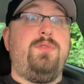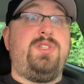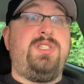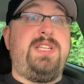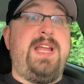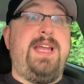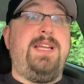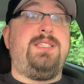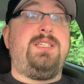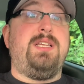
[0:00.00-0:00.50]

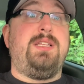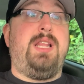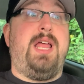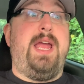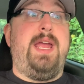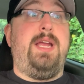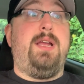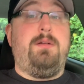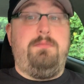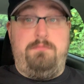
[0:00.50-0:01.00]
states
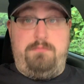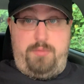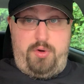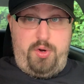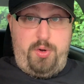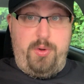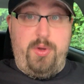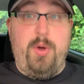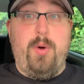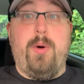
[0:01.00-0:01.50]
like
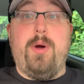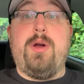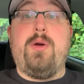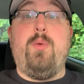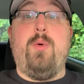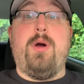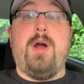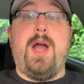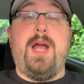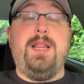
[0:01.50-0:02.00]
New York,
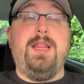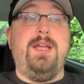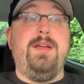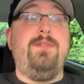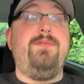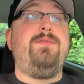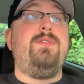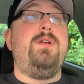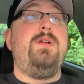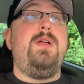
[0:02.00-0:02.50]
where I
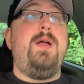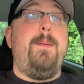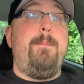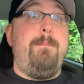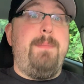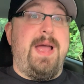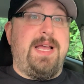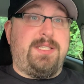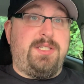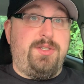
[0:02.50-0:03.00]
live,
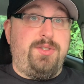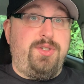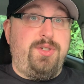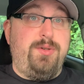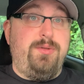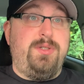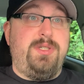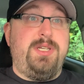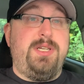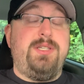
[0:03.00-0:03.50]

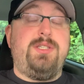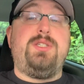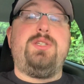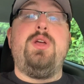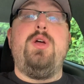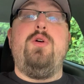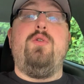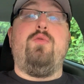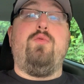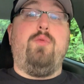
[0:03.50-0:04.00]

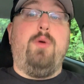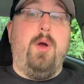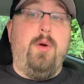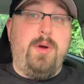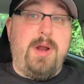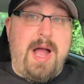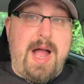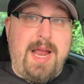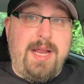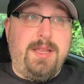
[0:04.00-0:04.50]
Massachusetts,
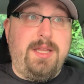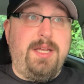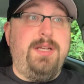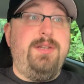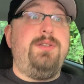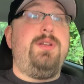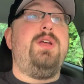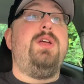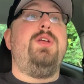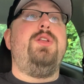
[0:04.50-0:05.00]
Rhode
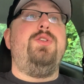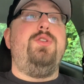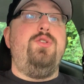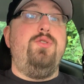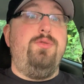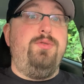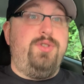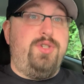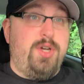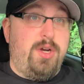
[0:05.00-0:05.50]
Island,
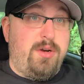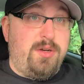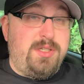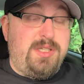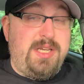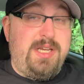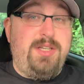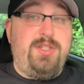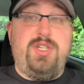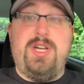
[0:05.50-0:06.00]
New
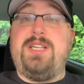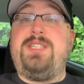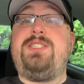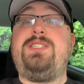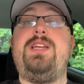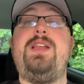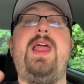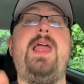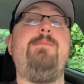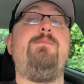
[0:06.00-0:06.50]
Jersey,
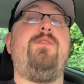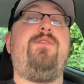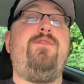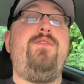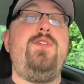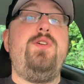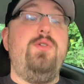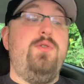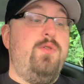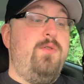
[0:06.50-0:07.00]
just to name a
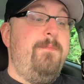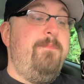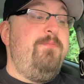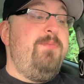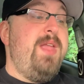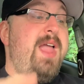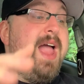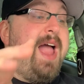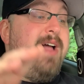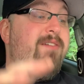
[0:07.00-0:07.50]
few,
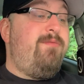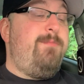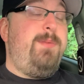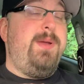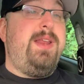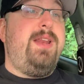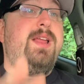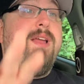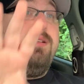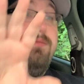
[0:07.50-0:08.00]
have
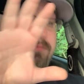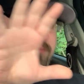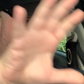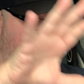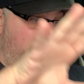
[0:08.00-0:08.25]
been